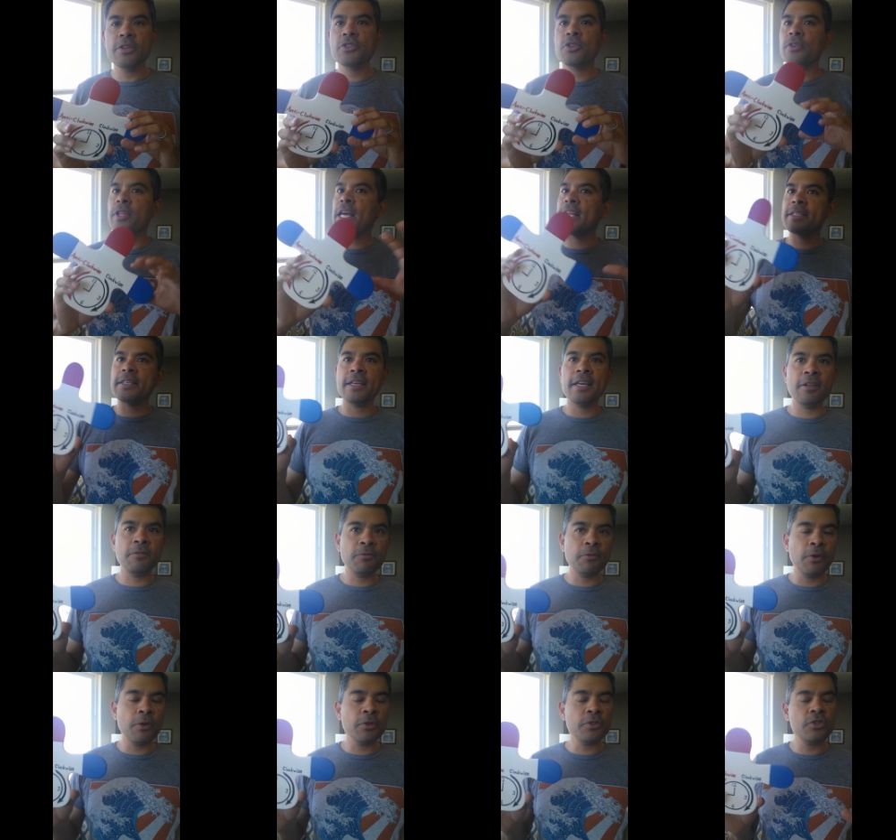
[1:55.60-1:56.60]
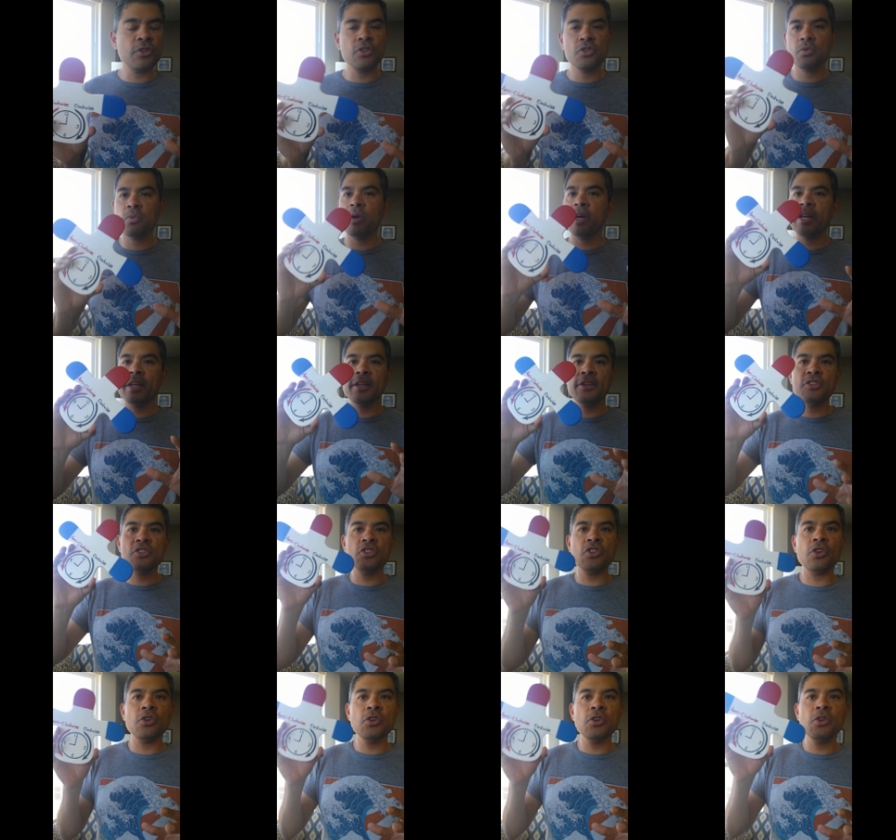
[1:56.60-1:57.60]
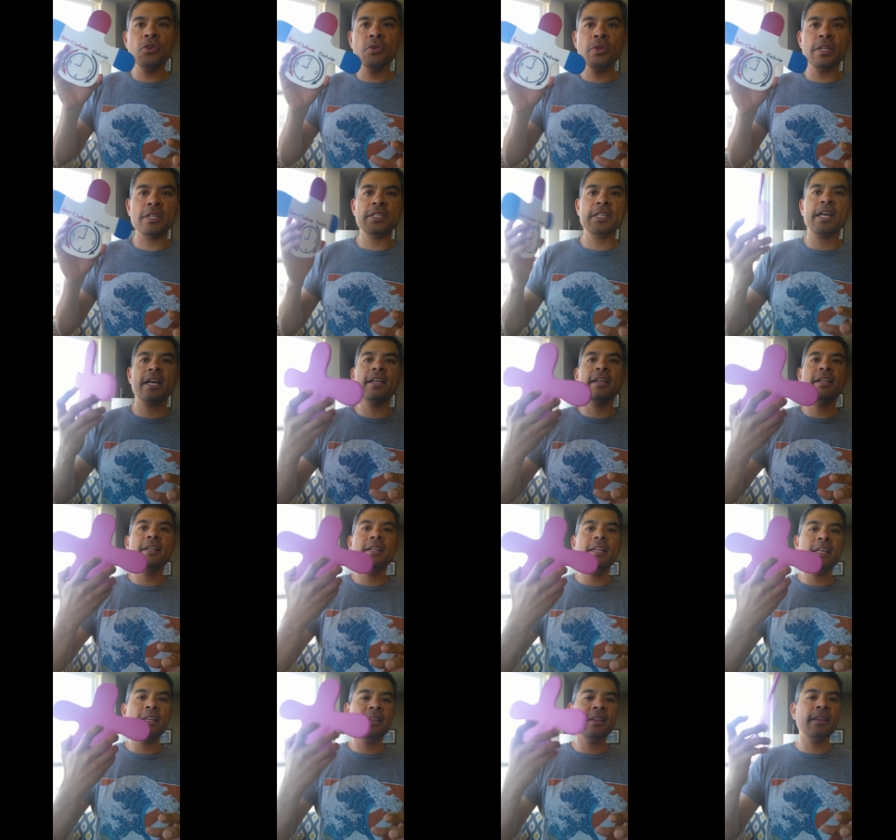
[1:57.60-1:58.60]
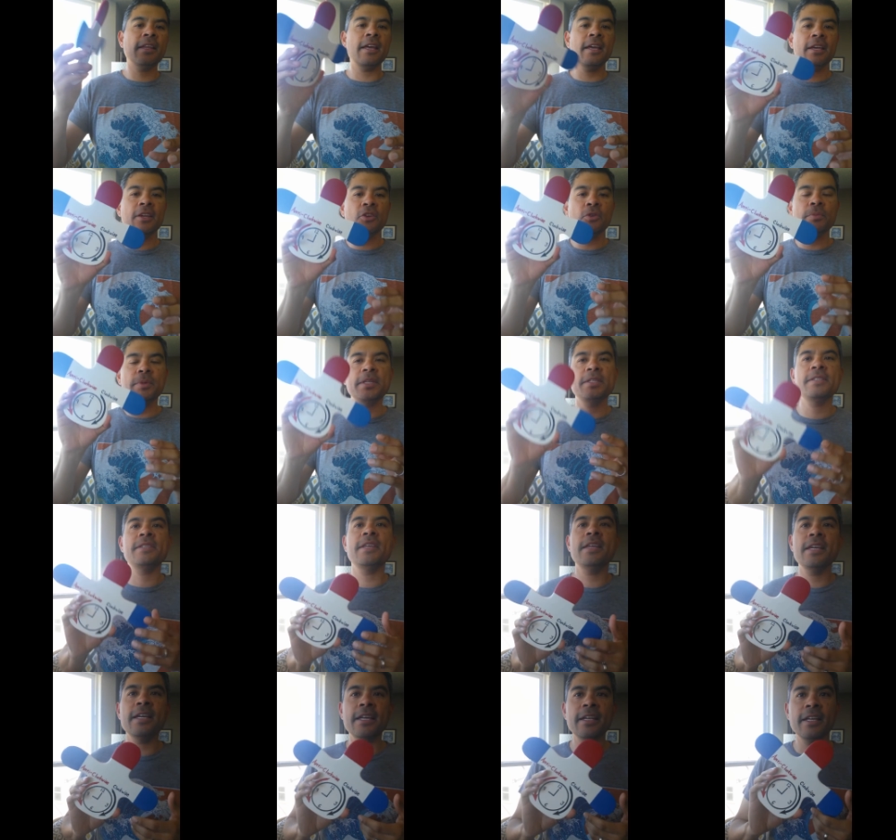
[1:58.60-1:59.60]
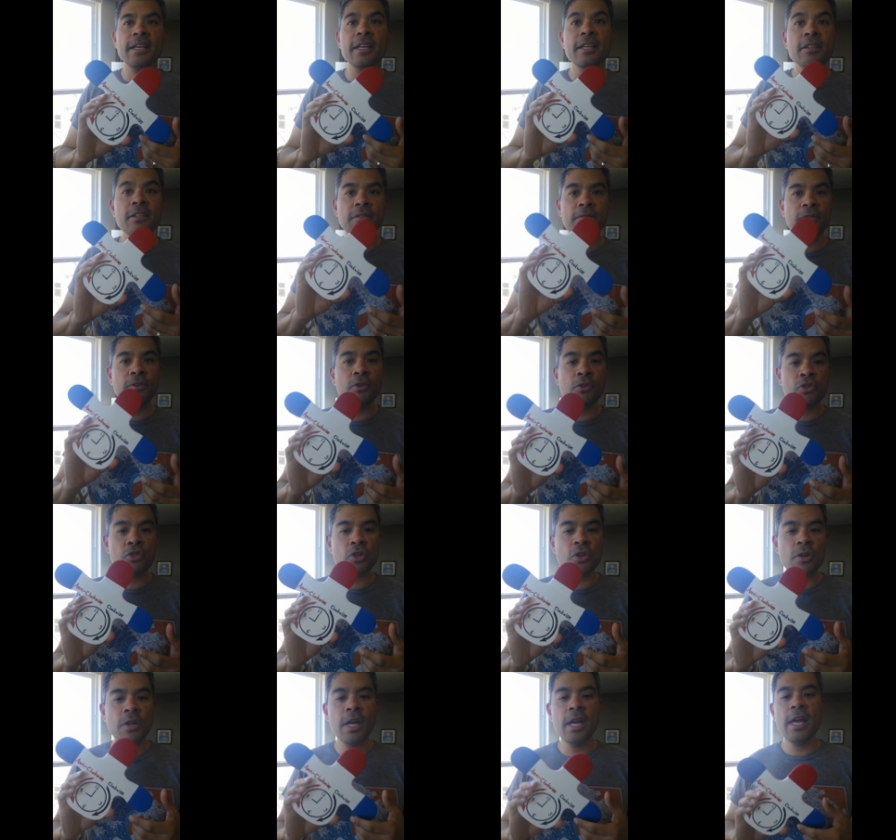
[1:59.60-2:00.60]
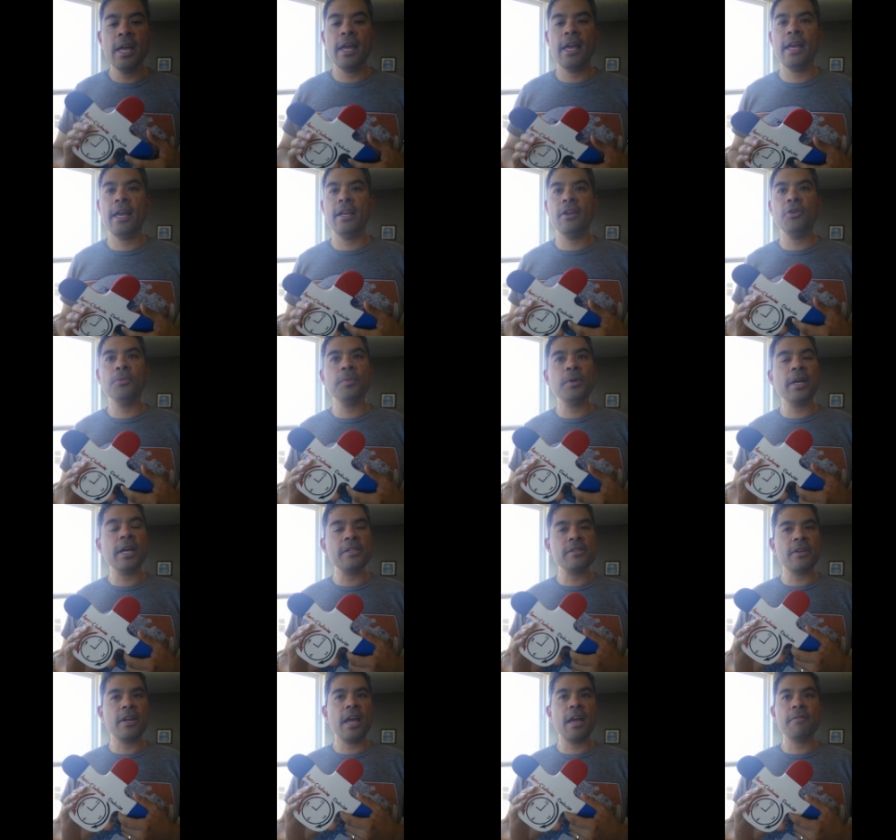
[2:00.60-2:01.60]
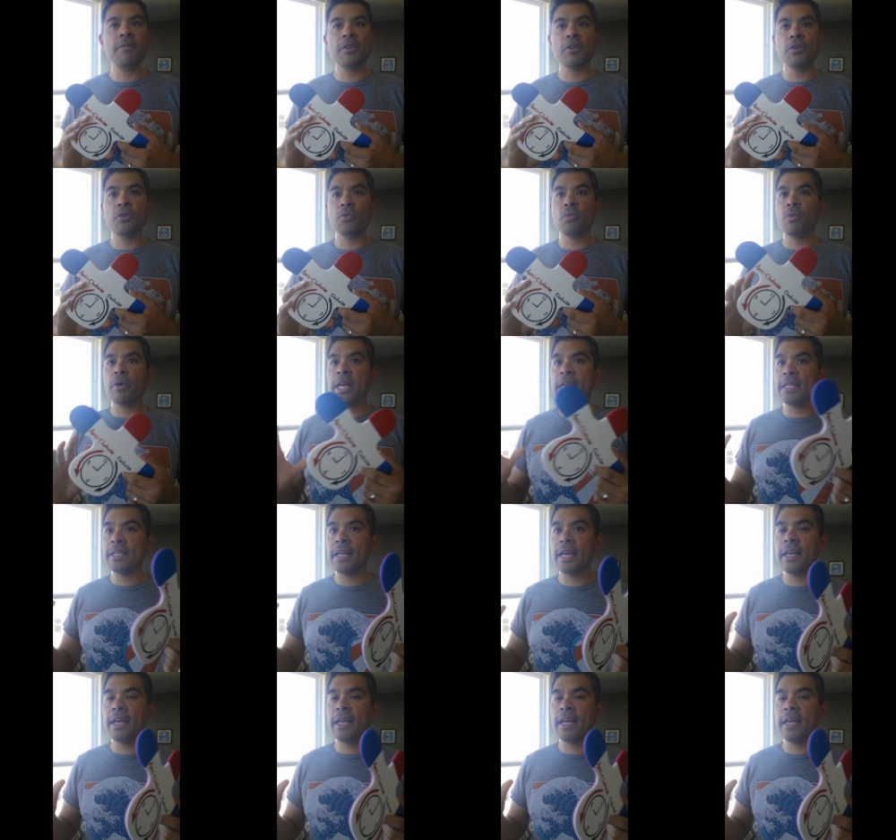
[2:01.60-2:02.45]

So that's it, folks. Just wanted to show you this kind of neat thing. You'll be seeing it in the future, and hope you guys are having a great